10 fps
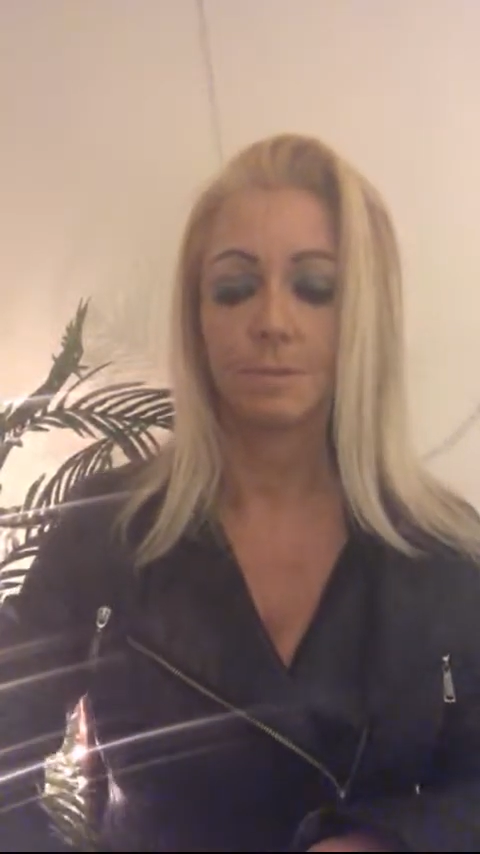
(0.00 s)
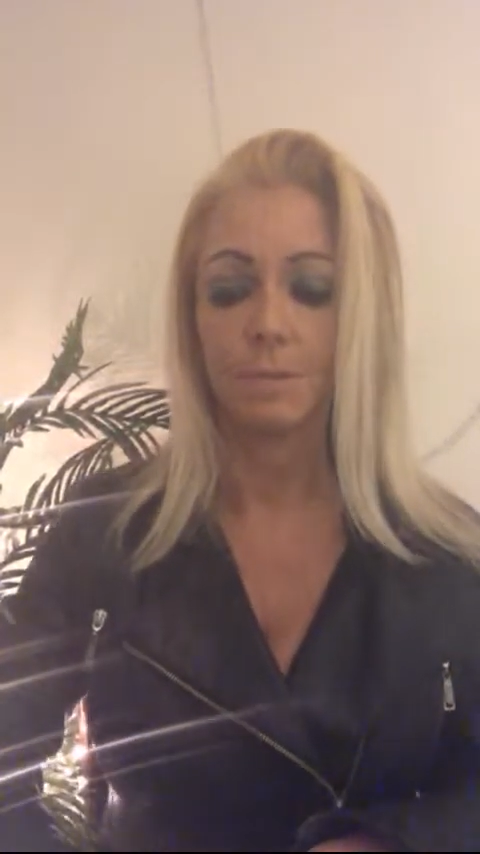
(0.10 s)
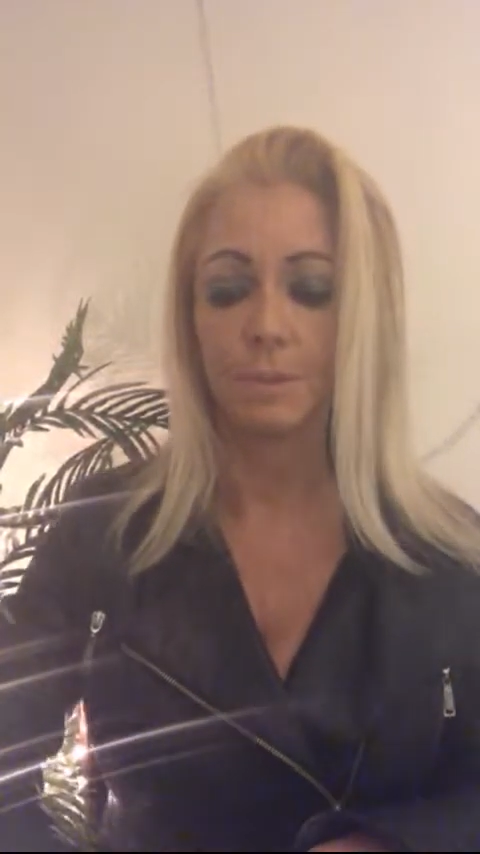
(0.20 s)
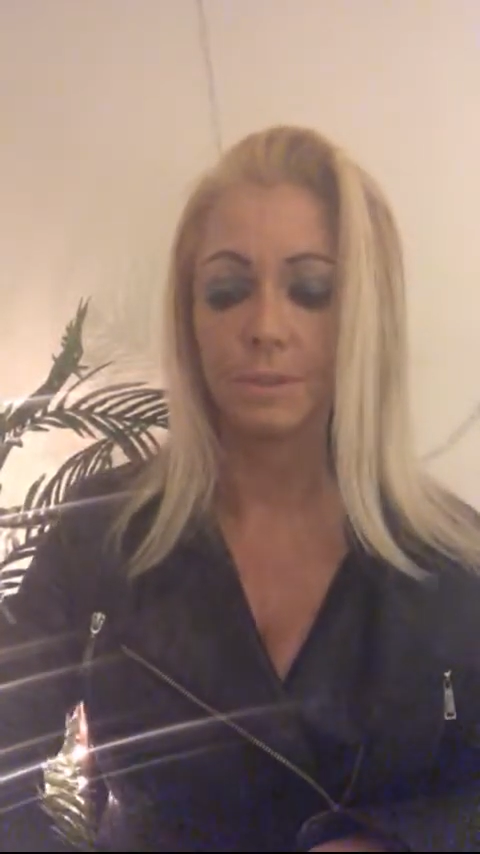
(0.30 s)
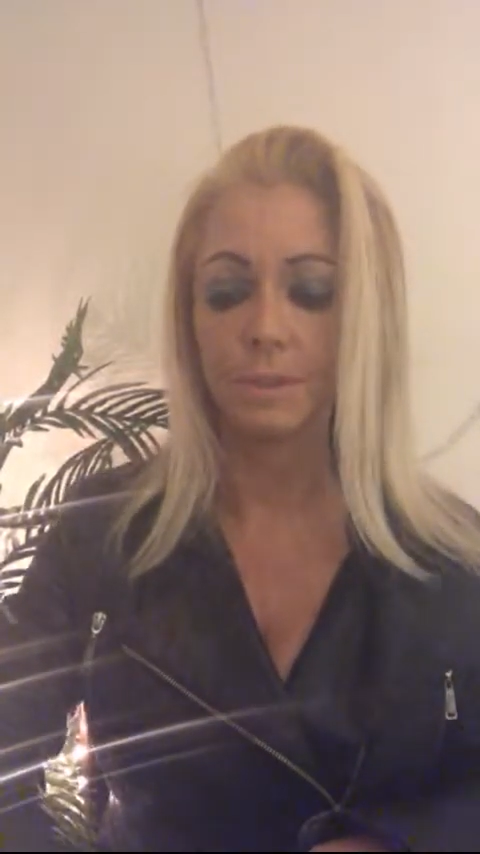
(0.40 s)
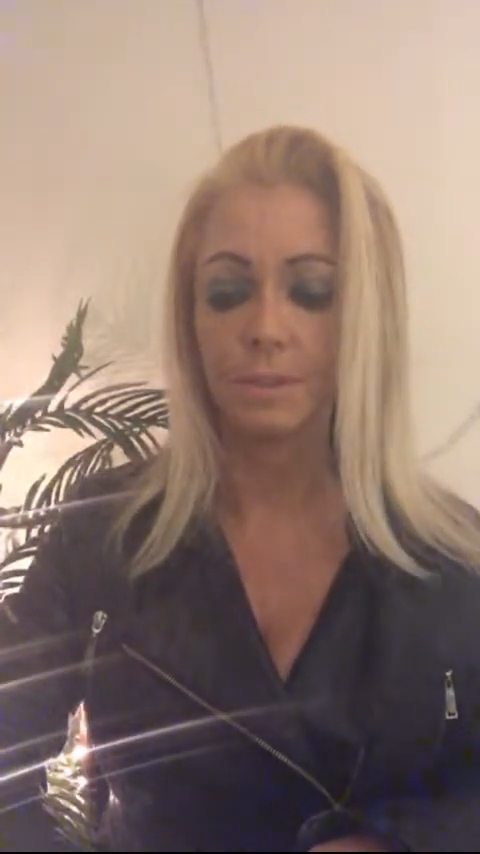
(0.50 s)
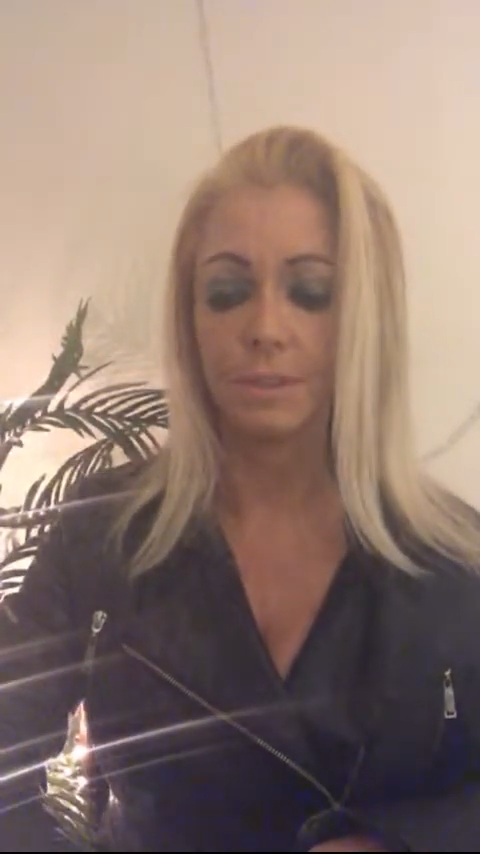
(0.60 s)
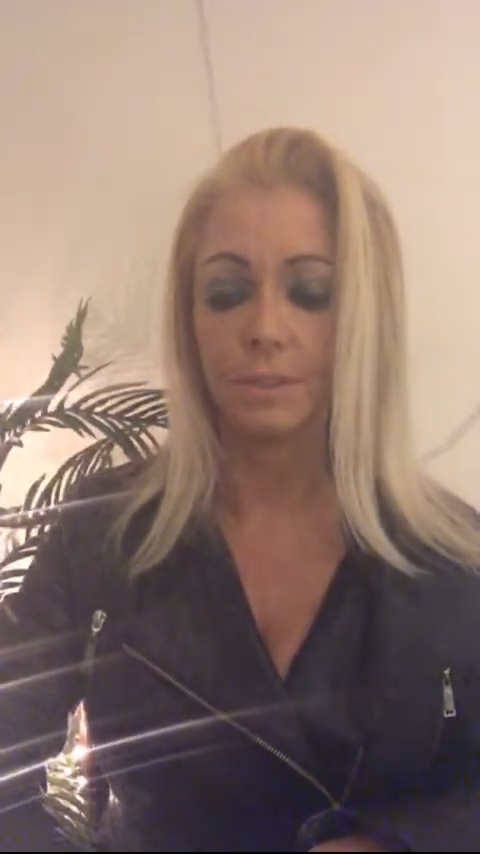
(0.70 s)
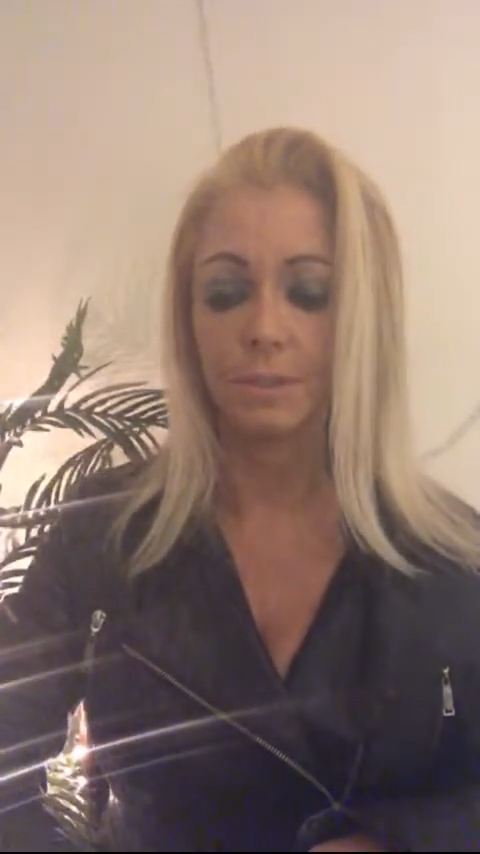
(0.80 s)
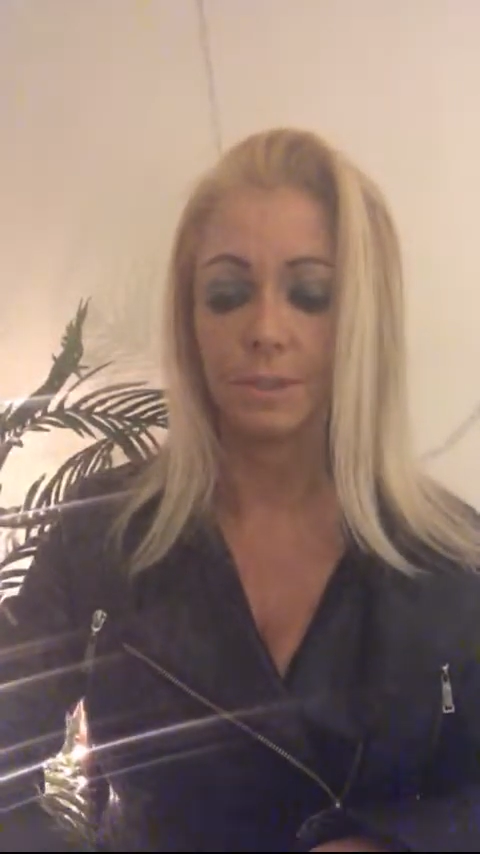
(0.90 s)
person that
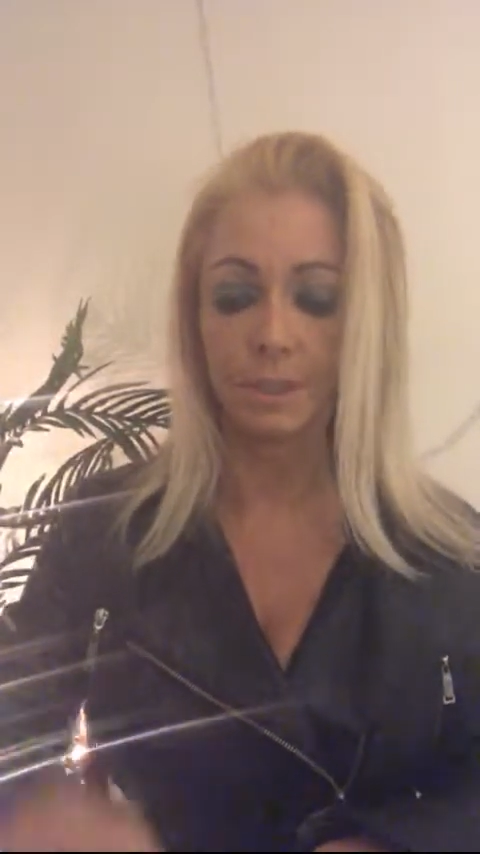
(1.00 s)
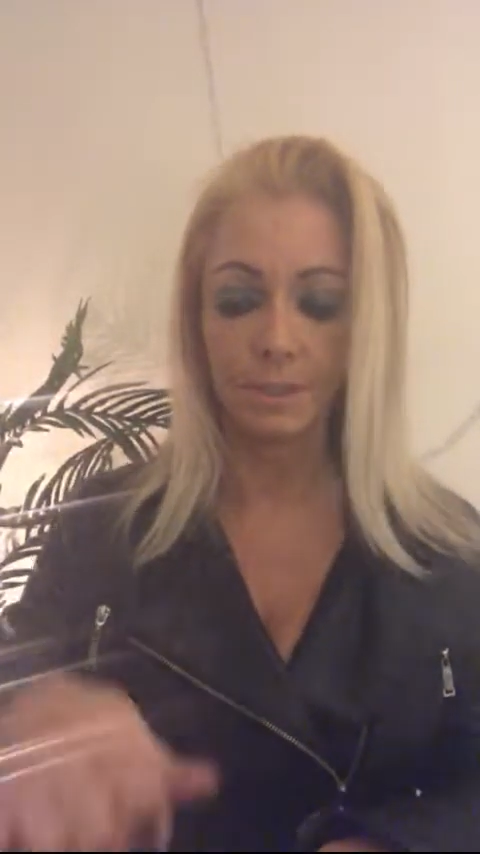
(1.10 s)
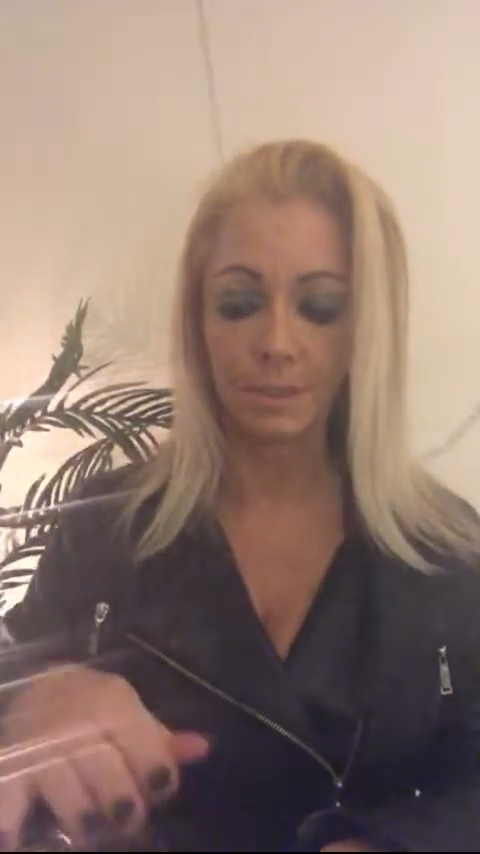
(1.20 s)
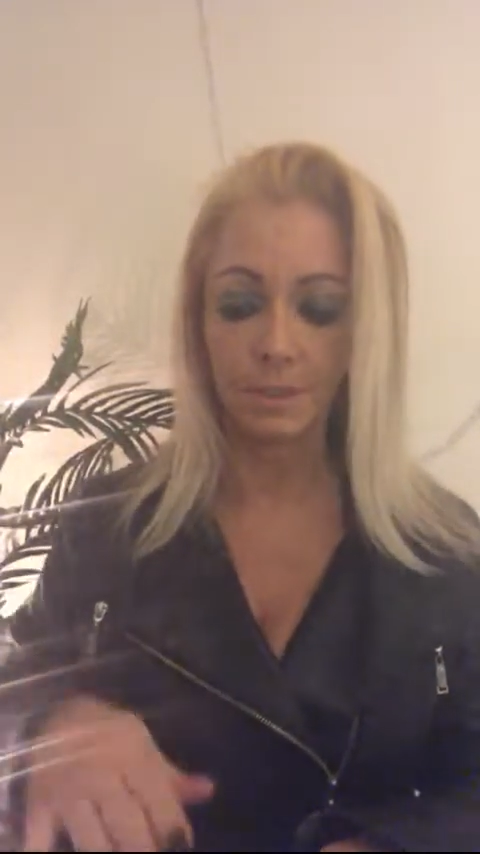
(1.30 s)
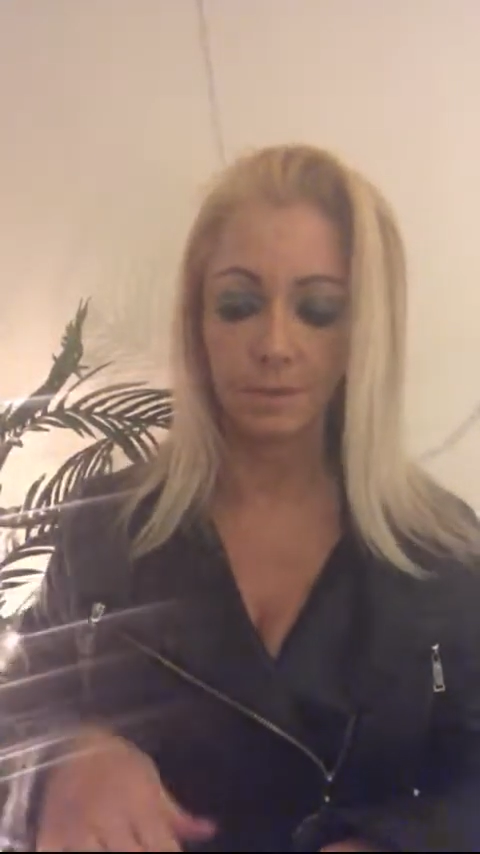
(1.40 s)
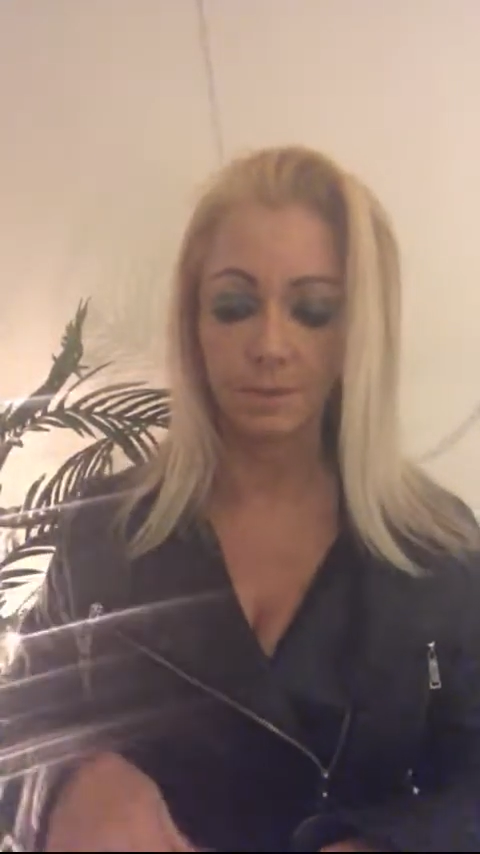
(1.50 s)
you're thinking of,